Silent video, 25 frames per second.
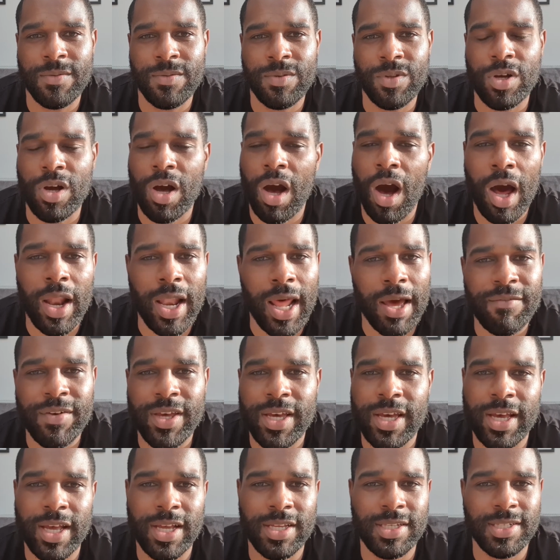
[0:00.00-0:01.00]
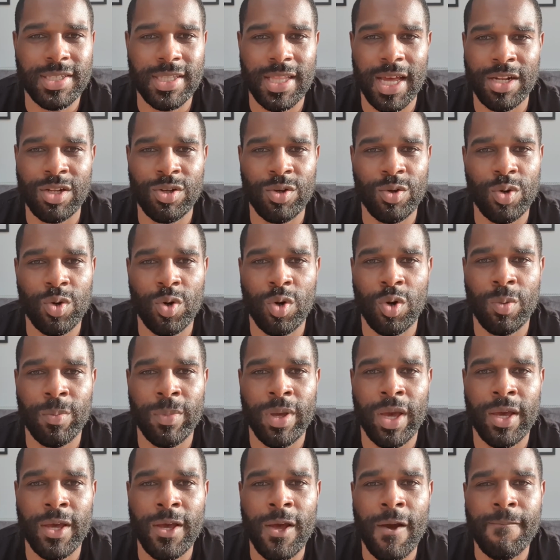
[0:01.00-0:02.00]
You can't have it against Daniel
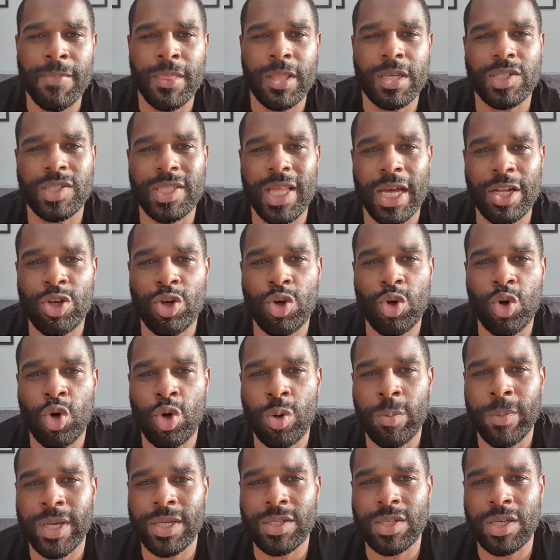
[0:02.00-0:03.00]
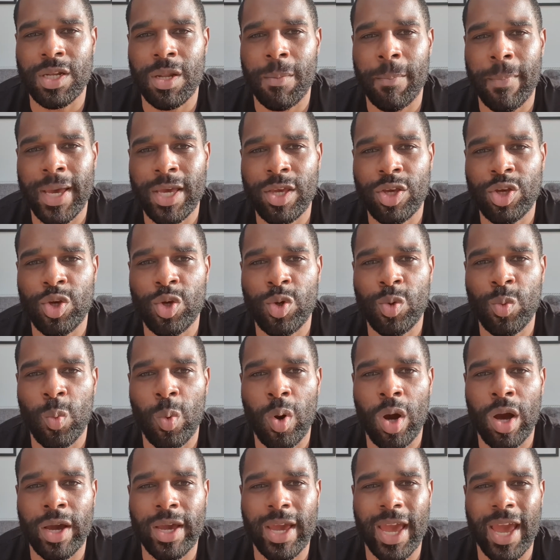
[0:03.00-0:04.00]
Cormier because Daniel Cormier is going to make you
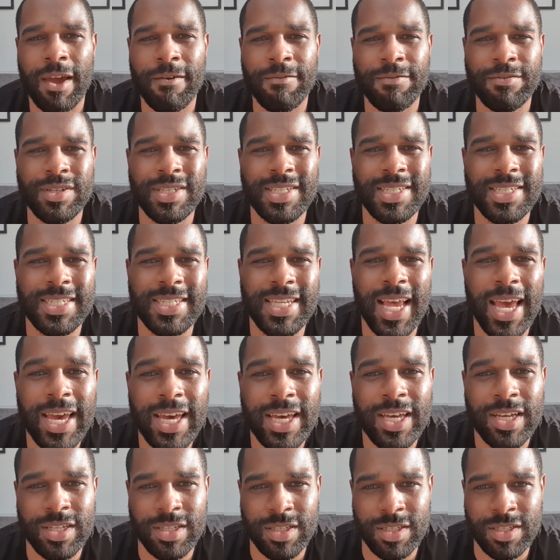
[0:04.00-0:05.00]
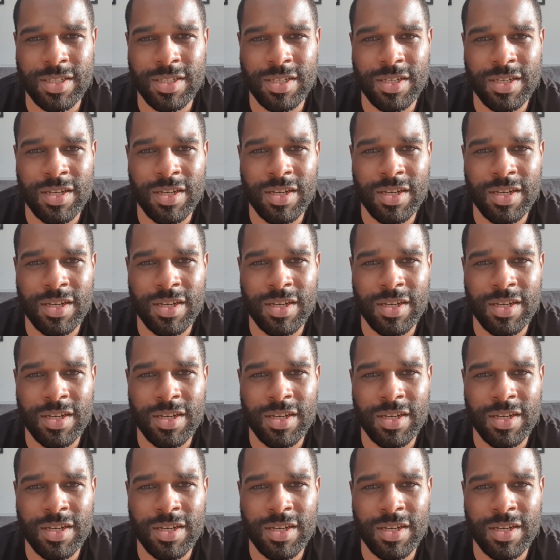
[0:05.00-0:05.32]
work every second